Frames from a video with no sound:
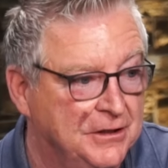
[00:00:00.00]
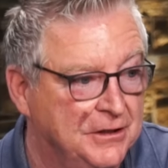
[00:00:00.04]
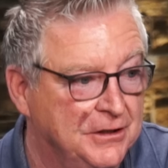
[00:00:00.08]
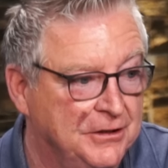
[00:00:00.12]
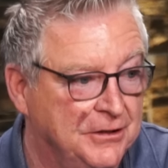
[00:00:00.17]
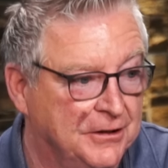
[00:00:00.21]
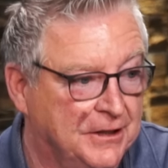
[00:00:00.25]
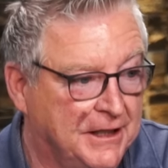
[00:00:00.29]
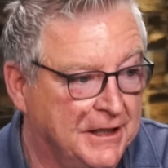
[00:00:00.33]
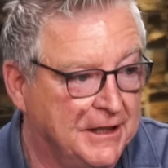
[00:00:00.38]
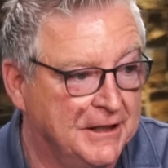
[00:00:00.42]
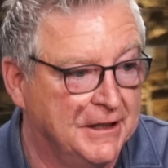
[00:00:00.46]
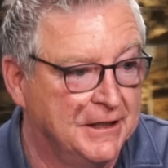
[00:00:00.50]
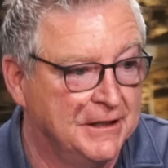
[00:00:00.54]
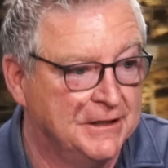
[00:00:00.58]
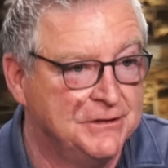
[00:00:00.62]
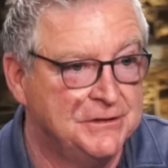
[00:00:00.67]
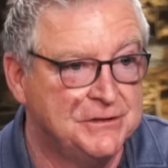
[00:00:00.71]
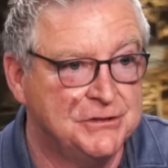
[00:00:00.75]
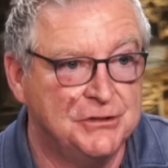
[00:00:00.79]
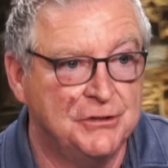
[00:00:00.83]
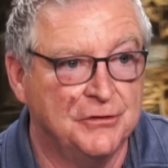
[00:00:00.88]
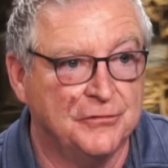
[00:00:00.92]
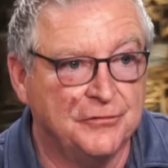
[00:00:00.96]
your
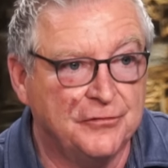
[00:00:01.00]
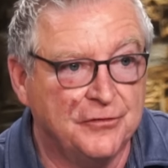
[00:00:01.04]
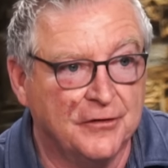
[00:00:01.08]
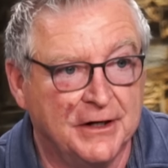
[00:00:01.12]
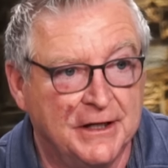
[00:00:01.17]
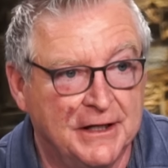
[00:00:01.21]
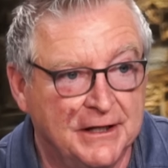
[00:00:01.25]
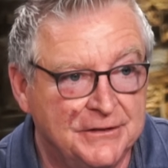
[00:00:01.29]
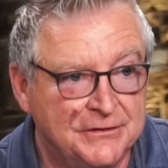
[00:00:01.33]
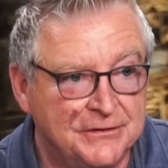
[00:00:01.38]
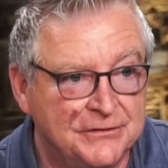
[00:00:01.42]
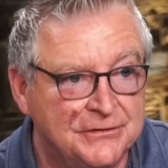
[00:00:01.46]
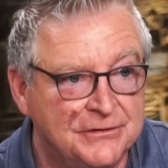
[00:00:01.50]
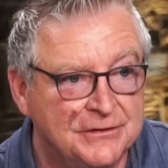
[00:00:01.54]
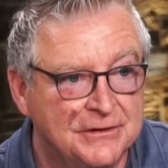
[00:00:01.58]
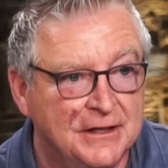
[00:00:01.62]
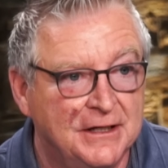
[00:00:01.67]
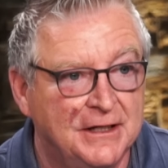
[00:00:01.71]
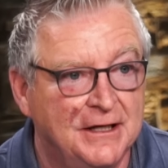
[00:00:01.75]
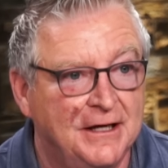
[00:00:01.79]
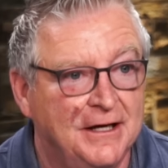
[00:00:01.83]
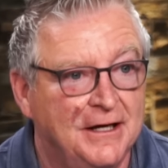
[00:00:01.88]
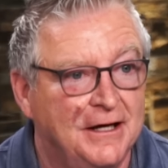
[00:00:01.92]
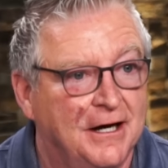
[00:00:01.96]
kids, your friends.
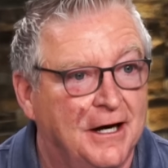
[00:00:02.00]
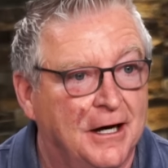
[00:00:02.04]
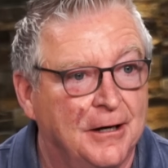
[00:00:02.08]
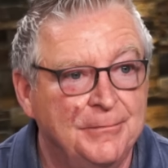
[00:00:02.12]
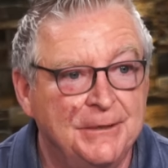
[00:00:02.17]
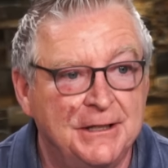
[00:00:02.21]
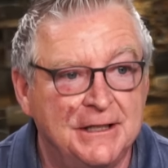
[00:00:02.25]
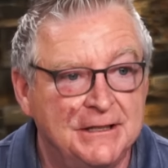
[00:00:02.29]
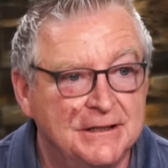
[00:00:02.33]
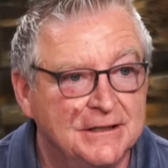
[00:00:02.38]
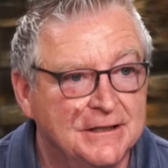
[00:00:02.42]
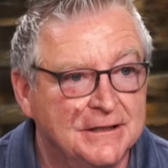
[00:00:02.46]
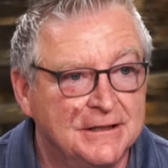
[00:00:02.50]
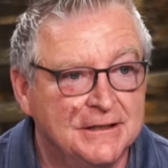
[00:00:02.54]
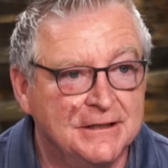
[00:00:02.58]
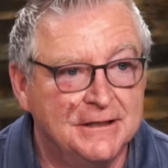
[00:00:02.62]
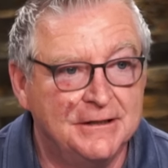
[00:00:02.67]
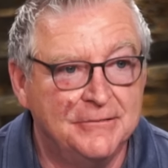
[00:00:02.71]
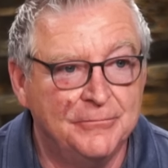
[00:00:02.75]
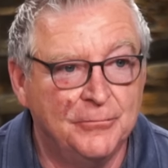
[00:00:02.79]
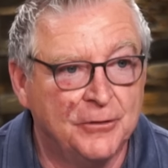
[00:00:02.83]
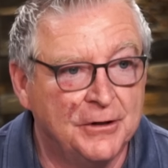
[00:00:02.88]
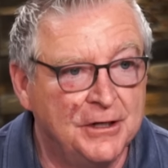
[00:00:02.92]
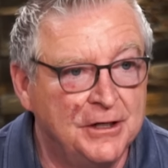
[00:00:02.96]
I mean,
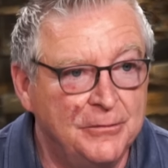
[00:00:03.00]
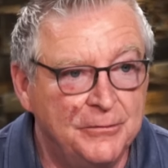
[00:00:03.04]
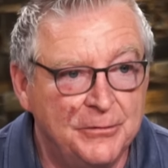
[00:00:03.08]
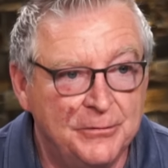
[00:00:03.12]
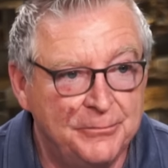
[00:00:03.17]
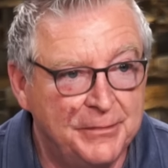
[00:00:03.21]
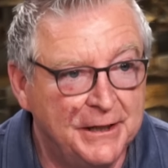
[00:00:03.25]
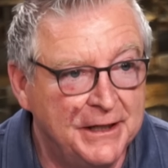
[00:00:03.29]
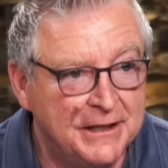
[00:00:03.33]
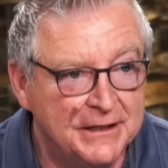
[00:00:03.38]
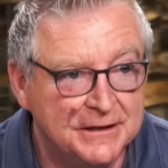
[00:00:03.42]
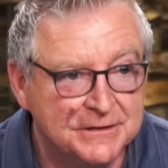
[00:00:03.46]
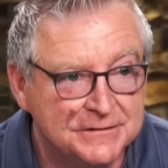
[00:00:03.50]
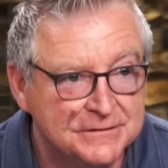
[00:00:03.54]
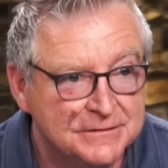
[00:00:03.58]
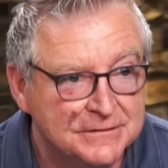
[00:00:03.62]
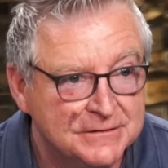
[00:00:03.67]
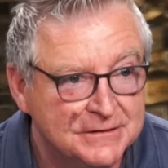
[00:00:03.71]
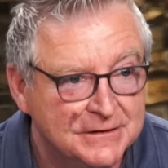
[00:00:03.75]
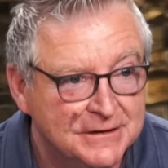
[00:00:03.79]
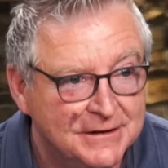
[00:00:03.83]
we're human beings